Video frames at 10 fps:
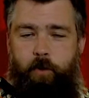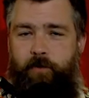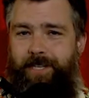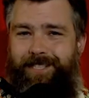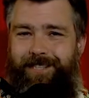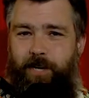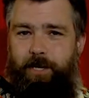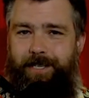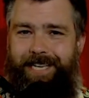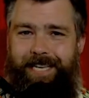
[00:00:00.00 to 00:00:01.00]
We've got
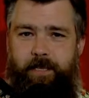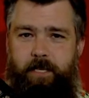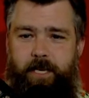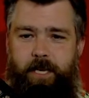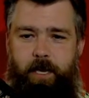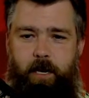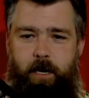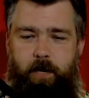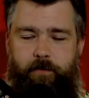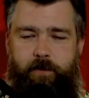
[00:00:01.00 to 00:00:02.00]
Songs in the Key
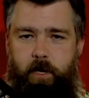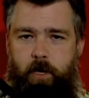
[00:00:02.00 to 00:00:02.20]
of.